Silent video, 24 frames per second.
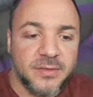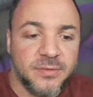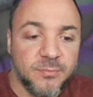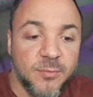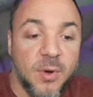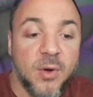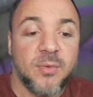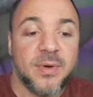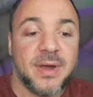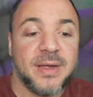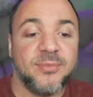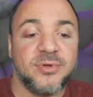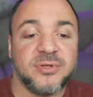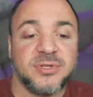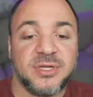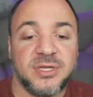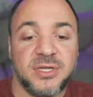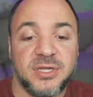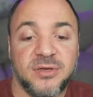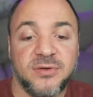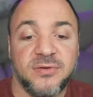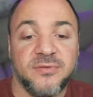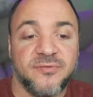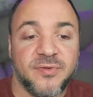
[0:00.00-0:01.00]
What we're able to
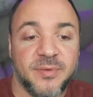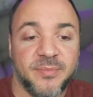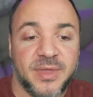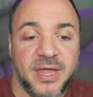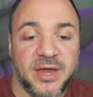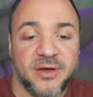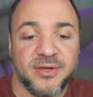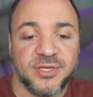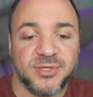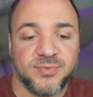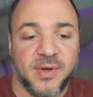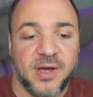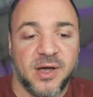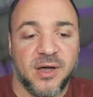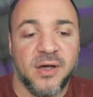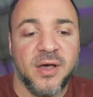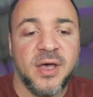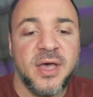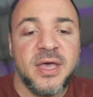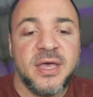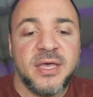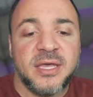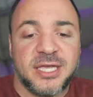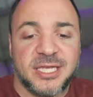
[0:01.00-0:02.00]
do from there as well
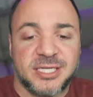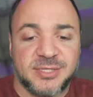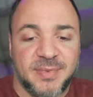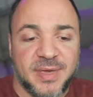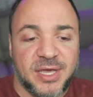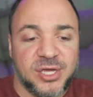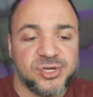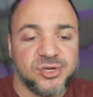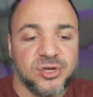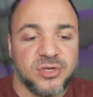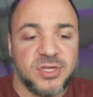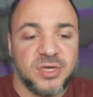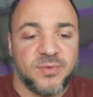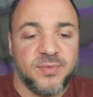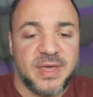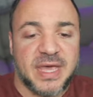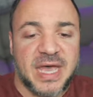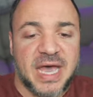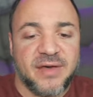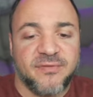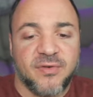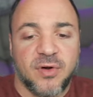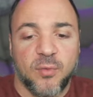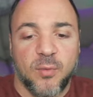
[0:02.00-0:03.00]
is make sure that we
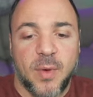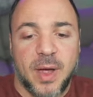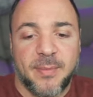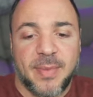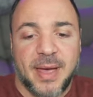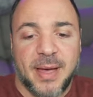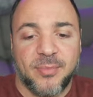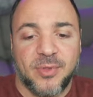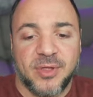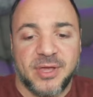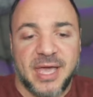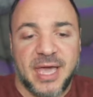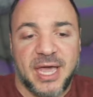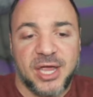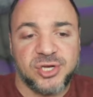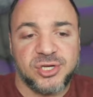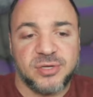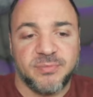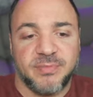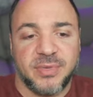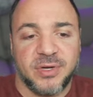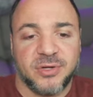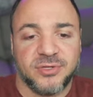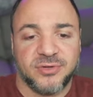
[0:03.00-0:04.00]
have our web application
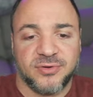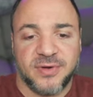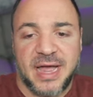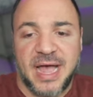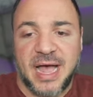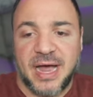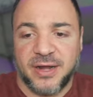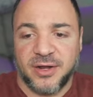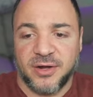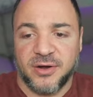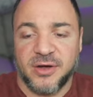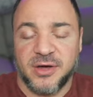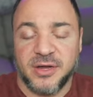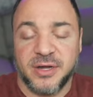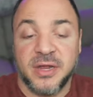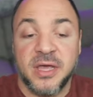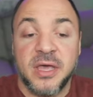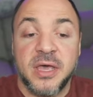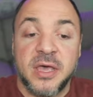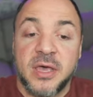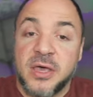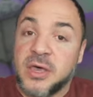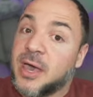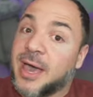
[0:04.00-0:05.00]
builder added on.
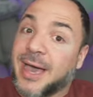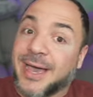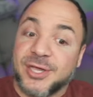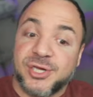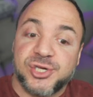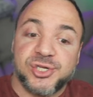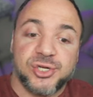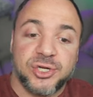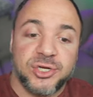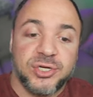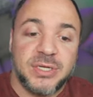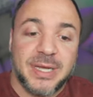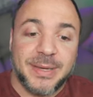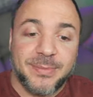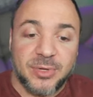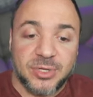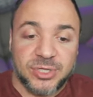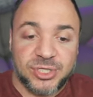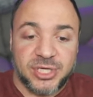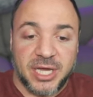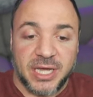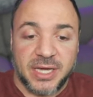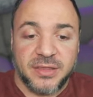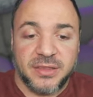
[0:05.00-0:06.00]
I should double
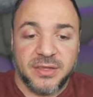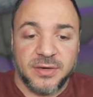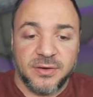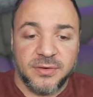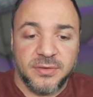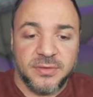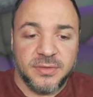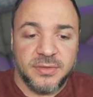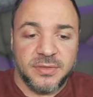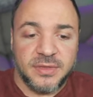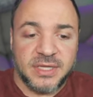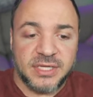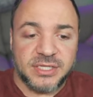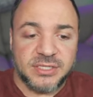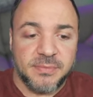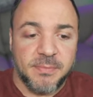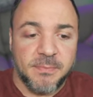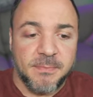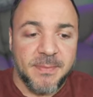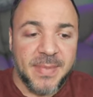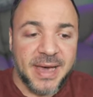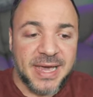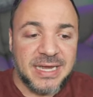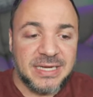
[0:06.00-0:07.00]
check though, this
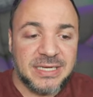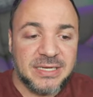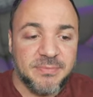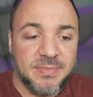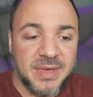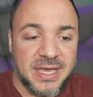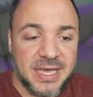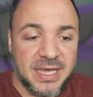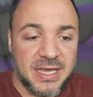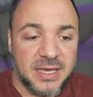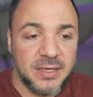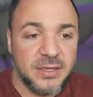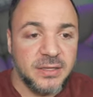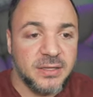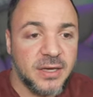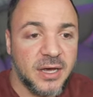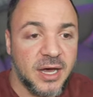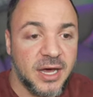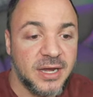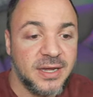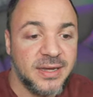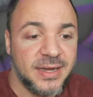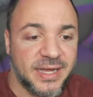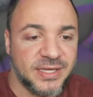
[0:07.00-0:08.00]
might be
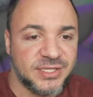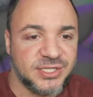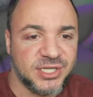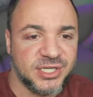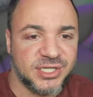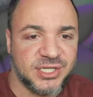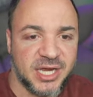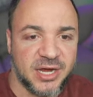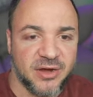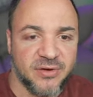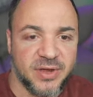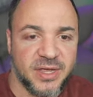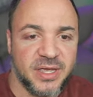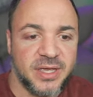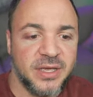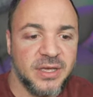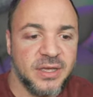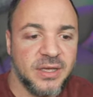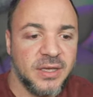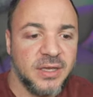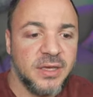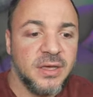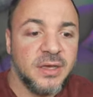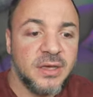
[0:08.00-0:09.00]
unnecessary
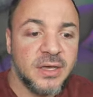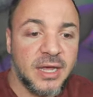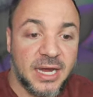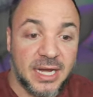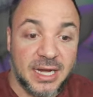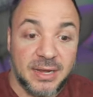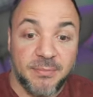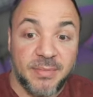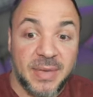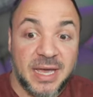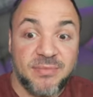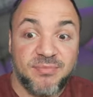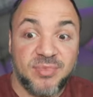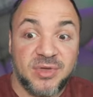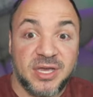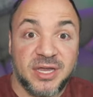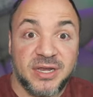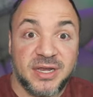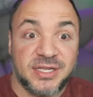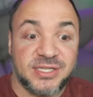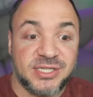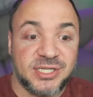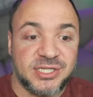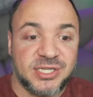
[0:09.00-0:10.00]
and it might be
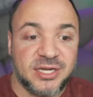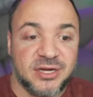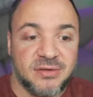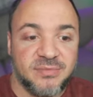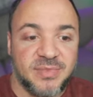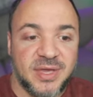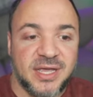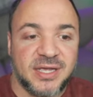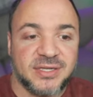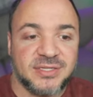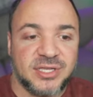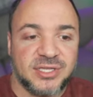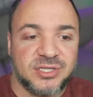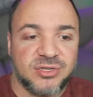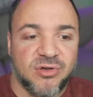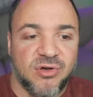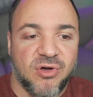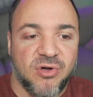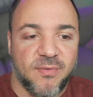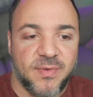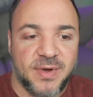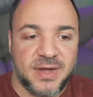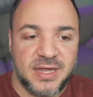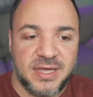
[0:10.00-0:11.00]
unnecessary because it's
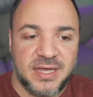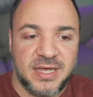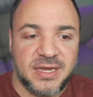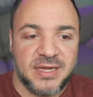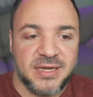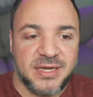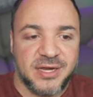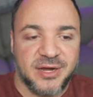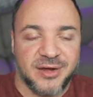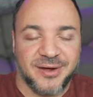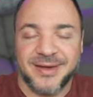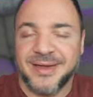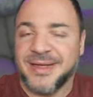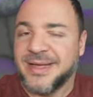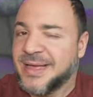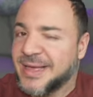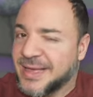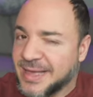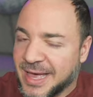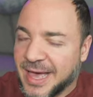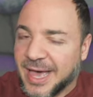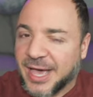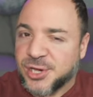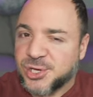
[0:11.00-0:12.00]
already in here.
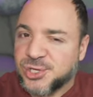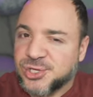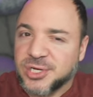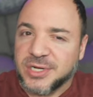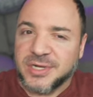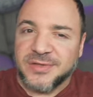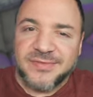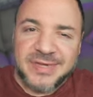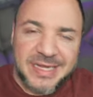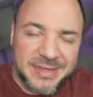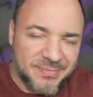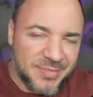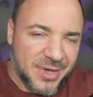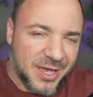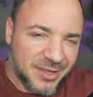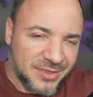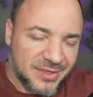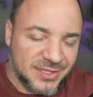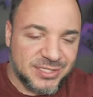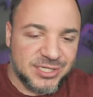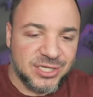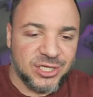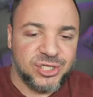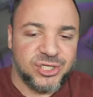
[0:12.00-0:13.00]
I should have debugged
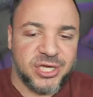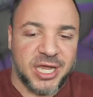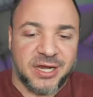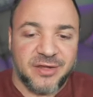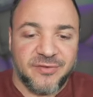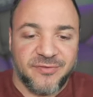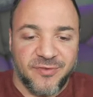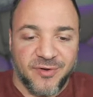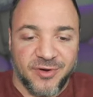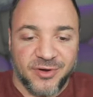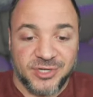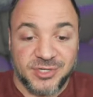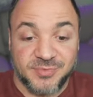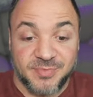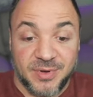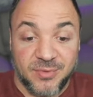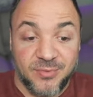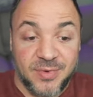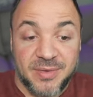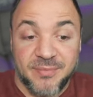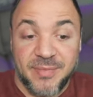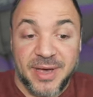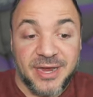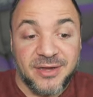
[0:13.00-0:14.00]
this and checked first, but we
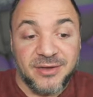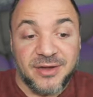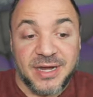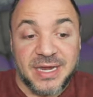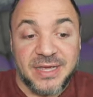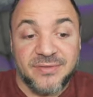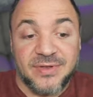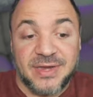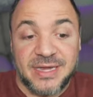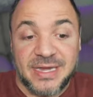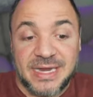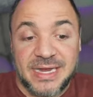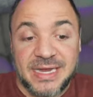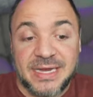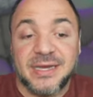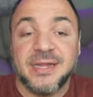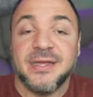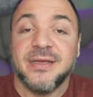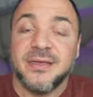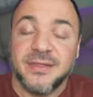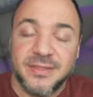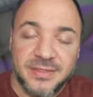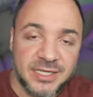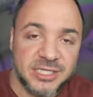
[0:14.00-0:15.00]
might not even need
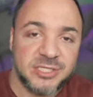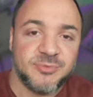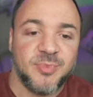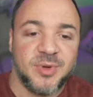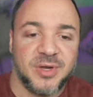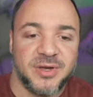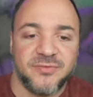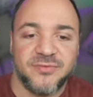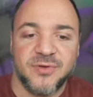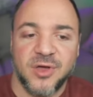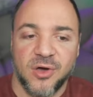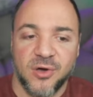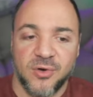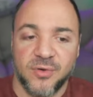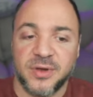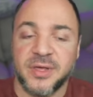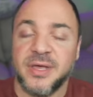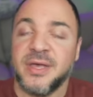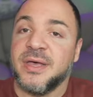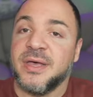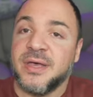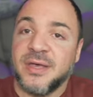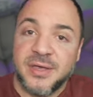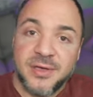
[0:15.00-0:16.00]
this bit of code,
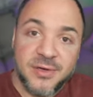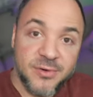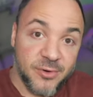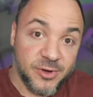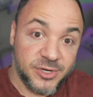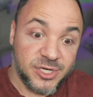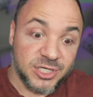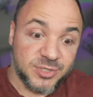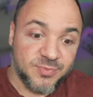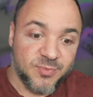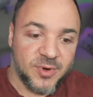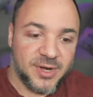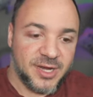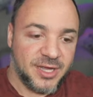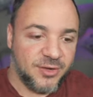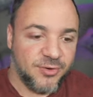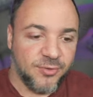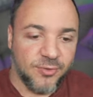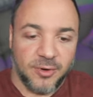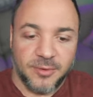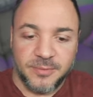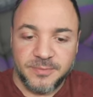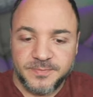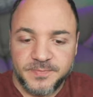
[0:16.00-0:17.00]
which is pretty cool.
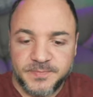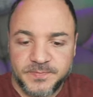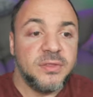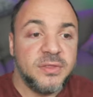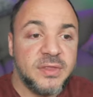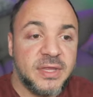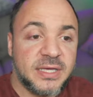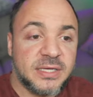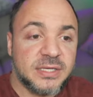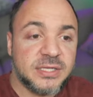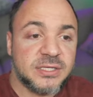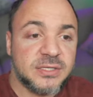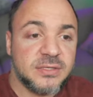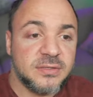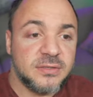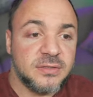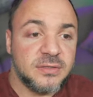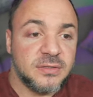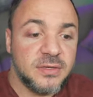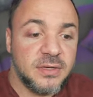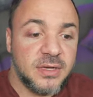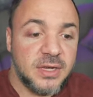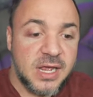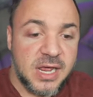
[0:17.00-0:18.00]
This
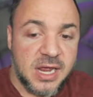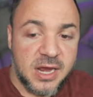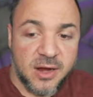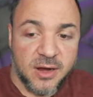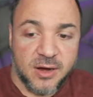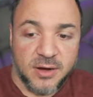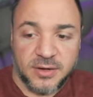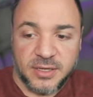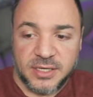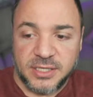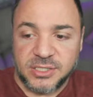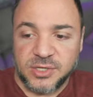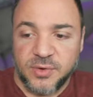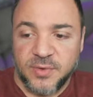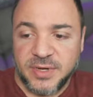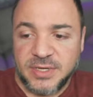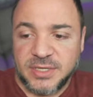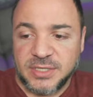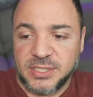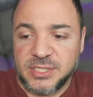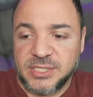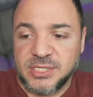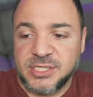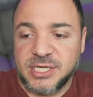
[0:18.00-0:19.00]
here is going to
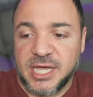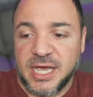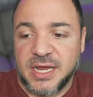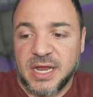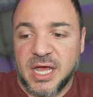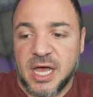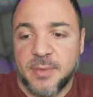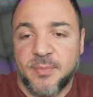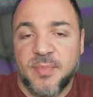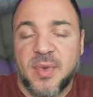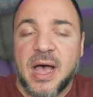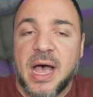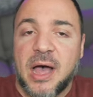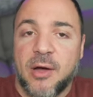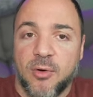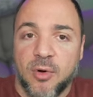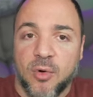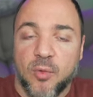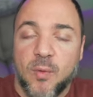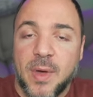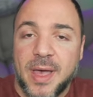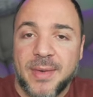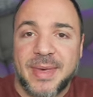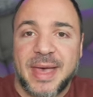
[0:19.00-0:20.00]
set up our
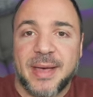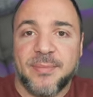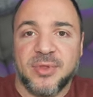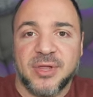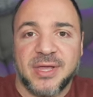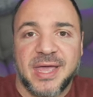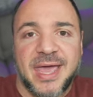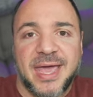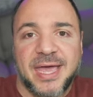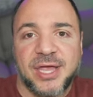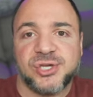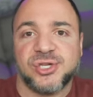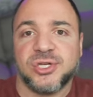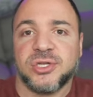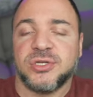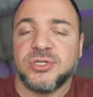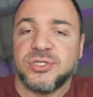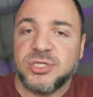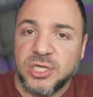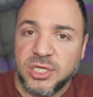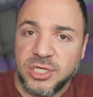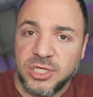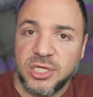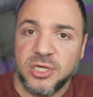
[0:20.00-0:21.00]
web application
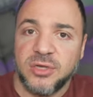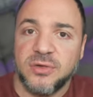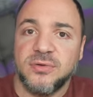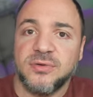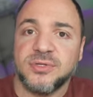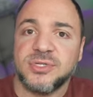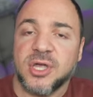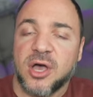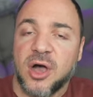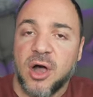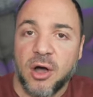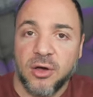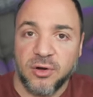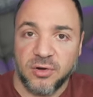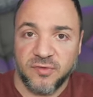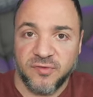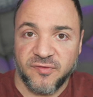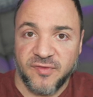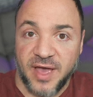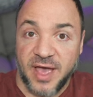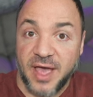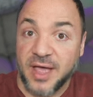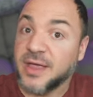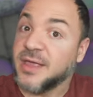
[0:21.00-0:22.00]
to use
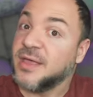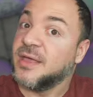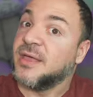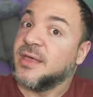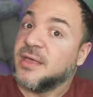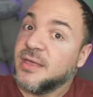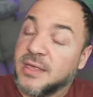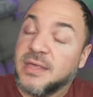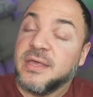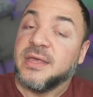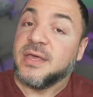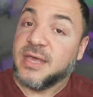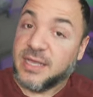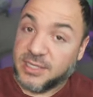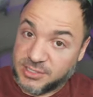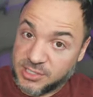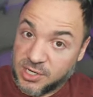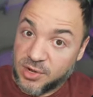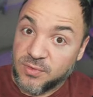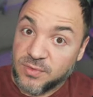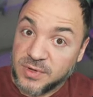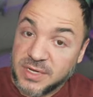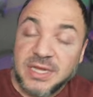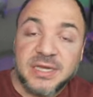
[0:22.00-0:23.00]
AutoFac, its
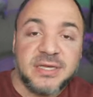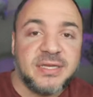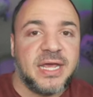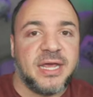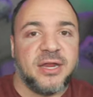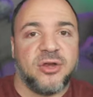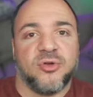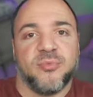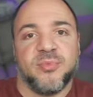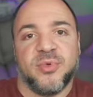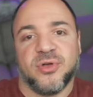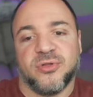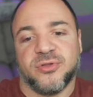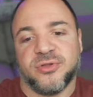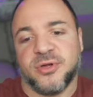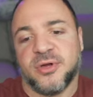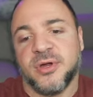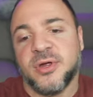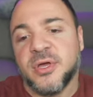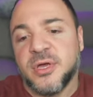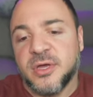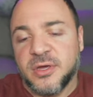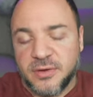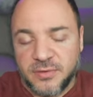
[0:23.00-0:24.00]
own container builder,
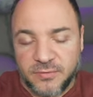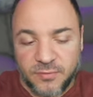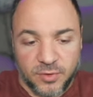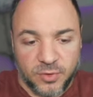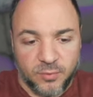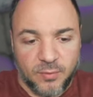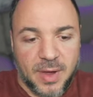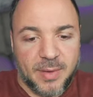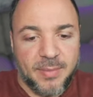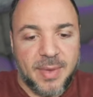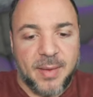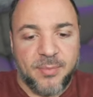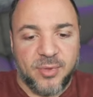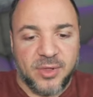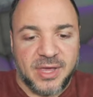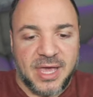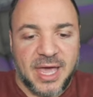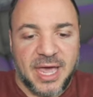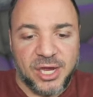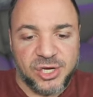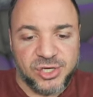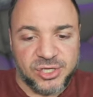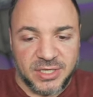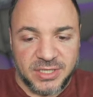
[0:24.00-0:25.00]
for the web
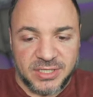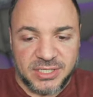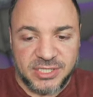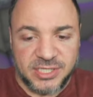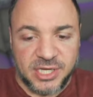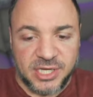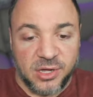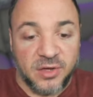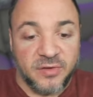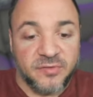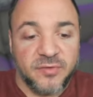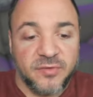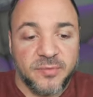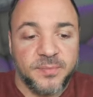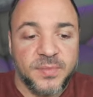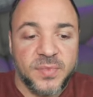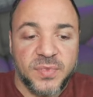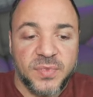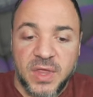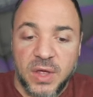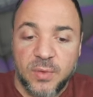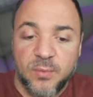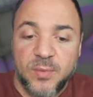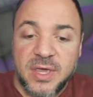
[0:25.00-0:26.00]
application itself.
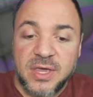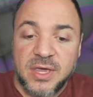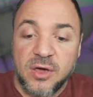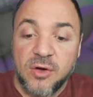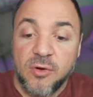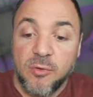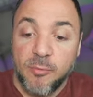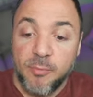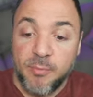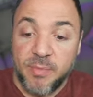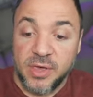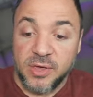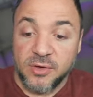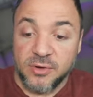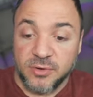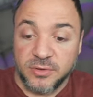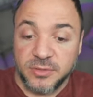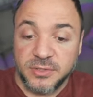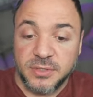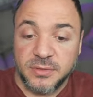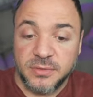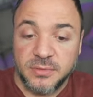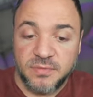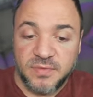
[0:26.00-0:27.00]
Then we go build
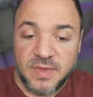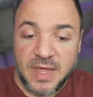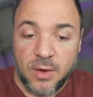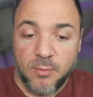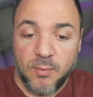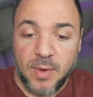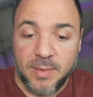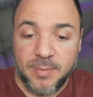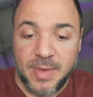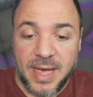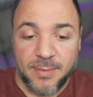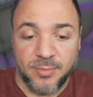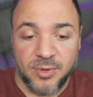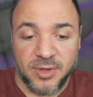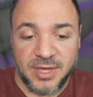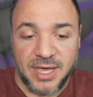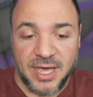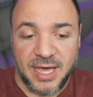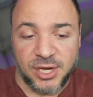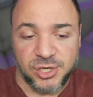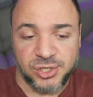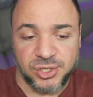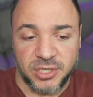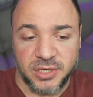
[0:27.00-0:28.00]
that web
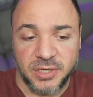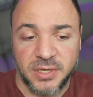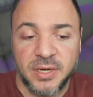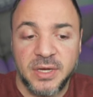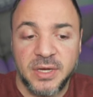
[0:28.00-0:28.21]
application